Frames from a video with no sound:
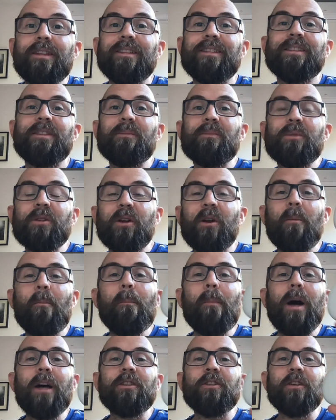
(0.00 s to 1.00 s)
Some sort of
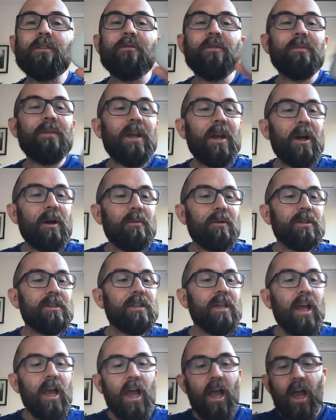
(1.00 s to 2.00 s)
magic from the earbuds.
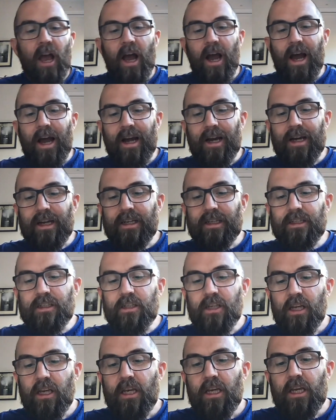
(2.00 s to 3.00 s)
And
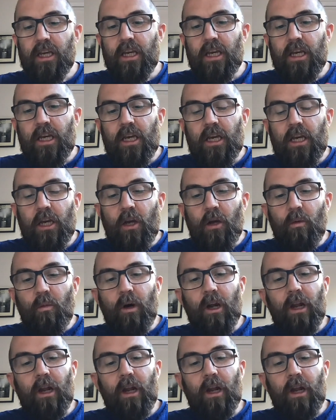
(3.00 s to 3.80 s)
well,